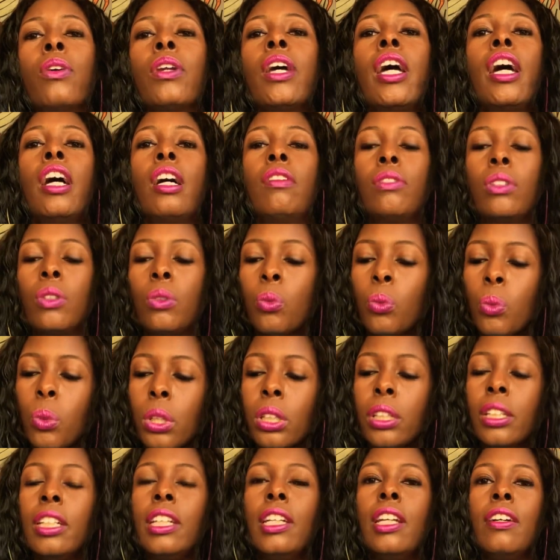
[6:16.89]
to ever
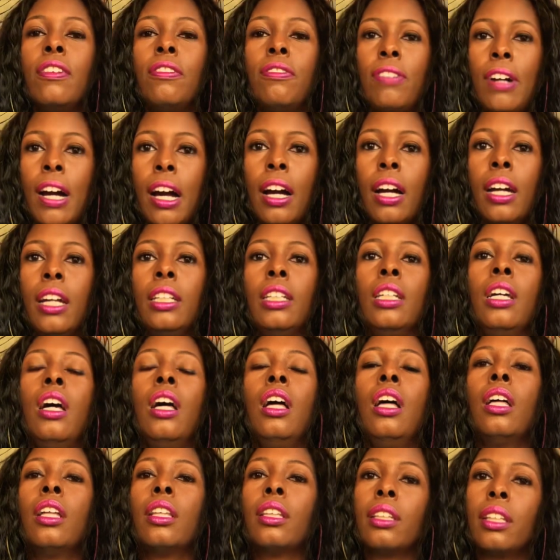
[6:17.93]
really find
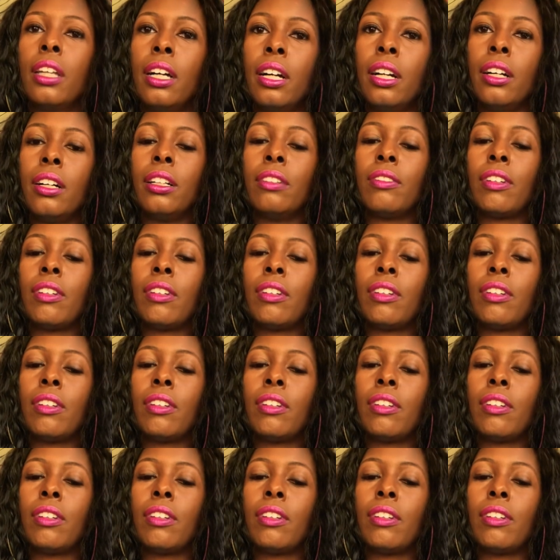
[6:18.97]
love?